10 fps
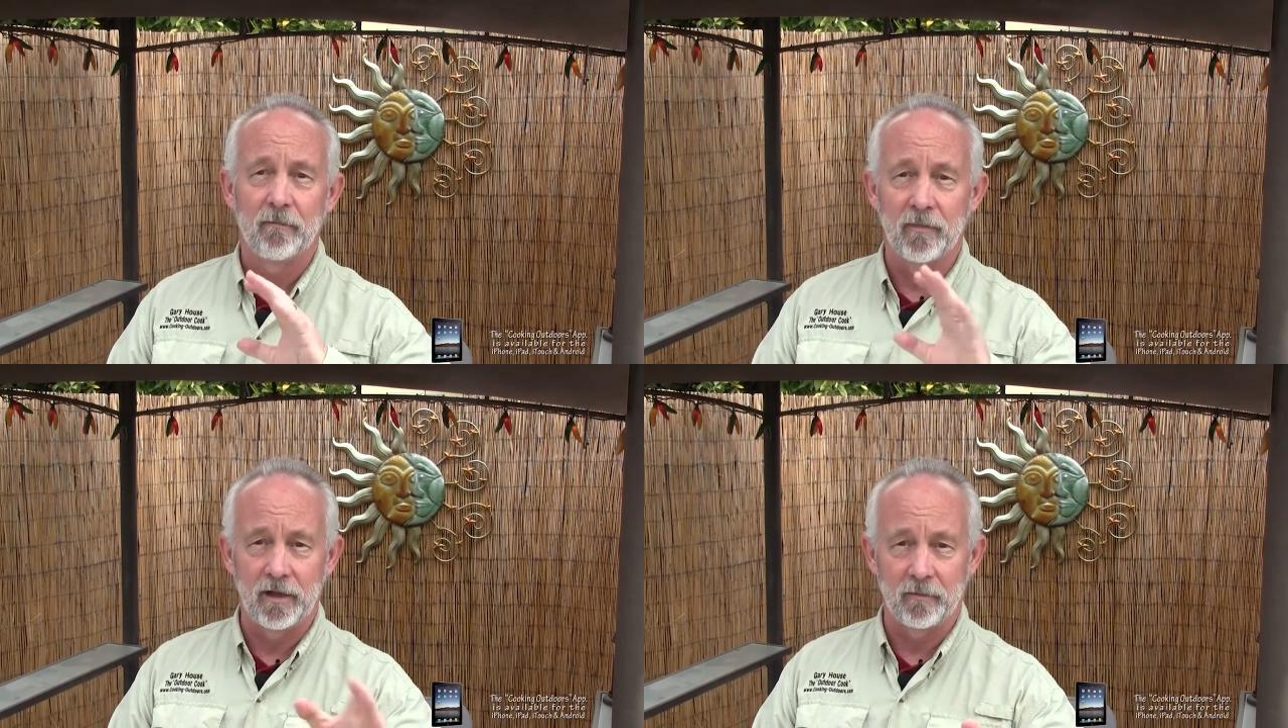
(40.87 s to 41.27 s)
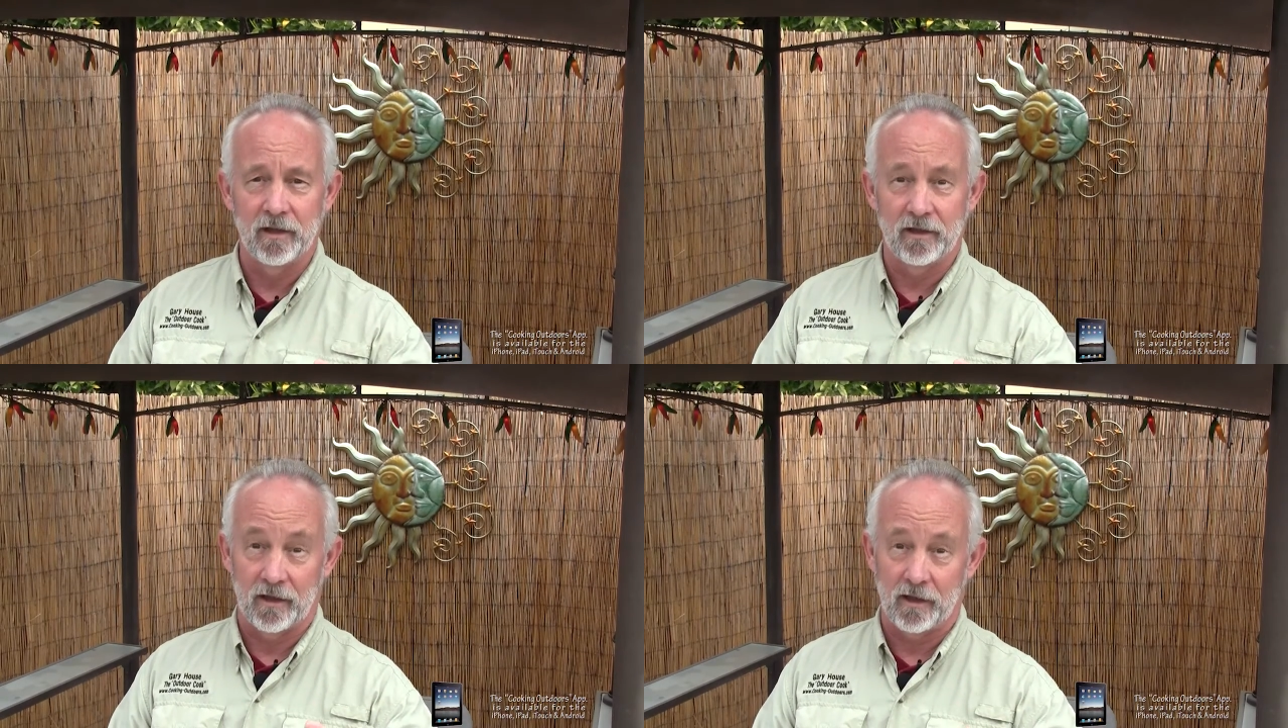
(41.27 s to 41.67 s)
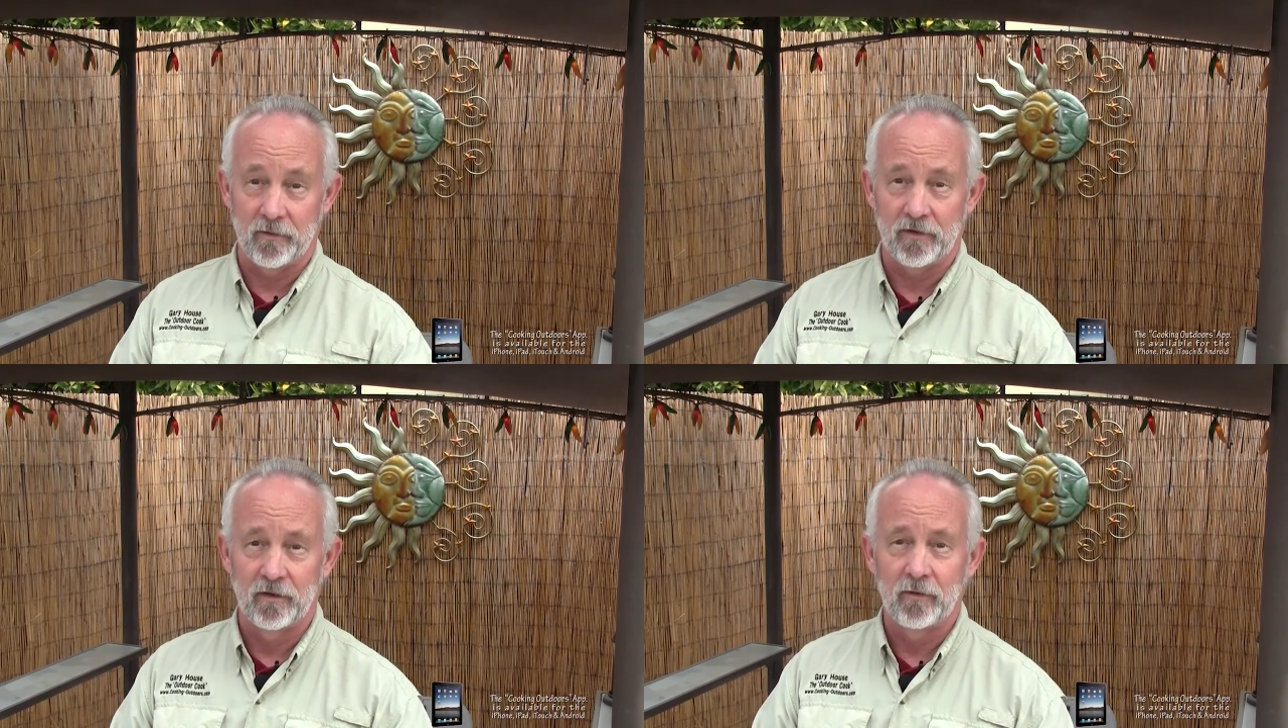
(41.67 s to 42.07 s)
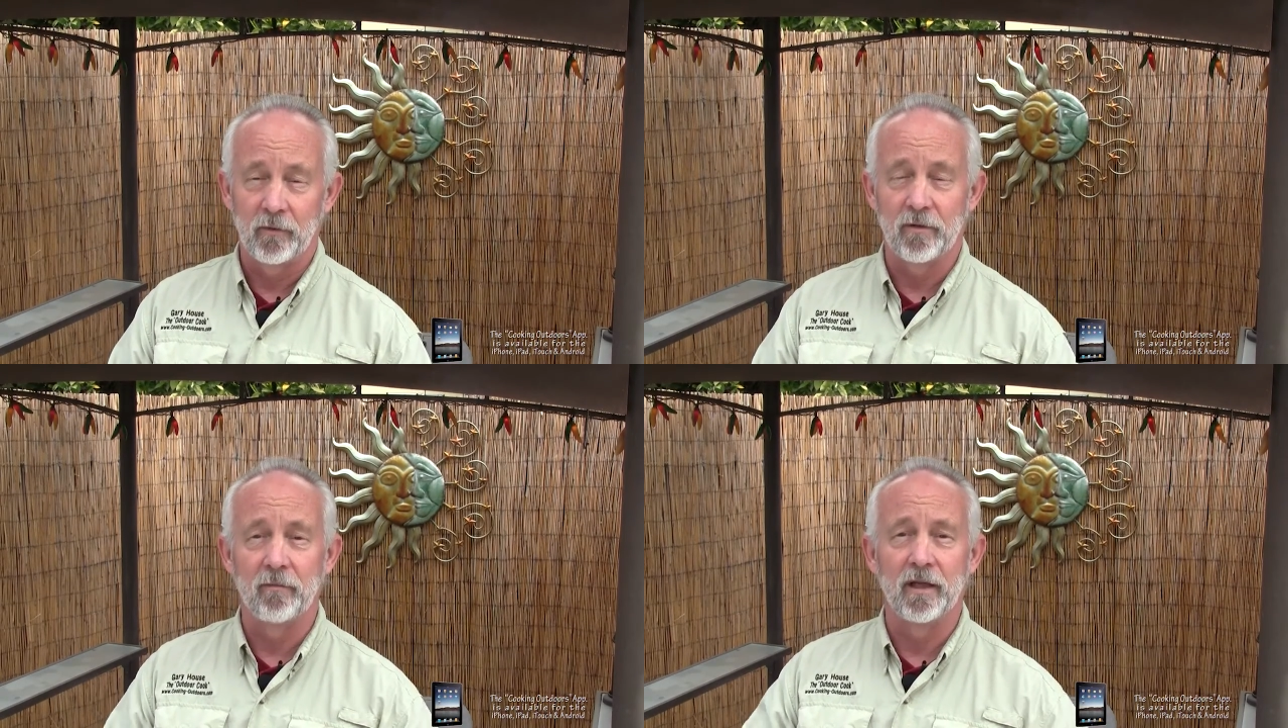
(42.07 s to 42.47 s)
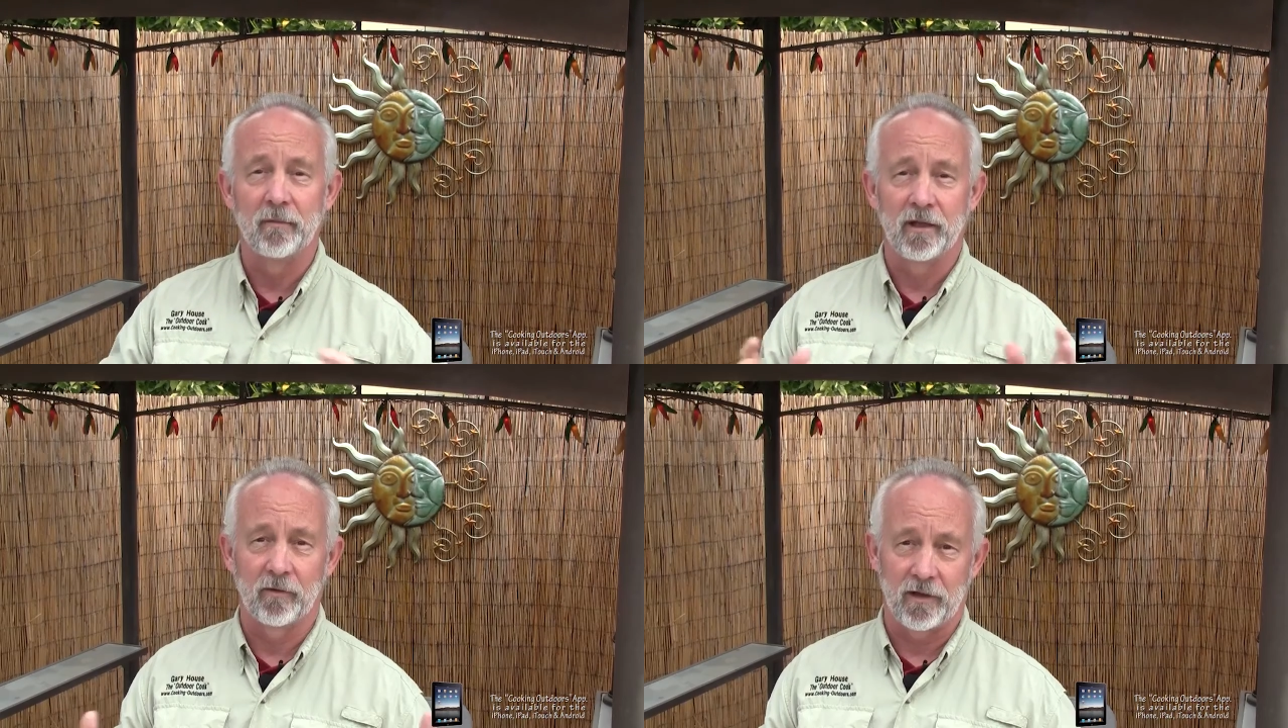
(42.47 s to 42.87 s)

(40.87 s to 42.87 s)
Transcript: many, many times with many, many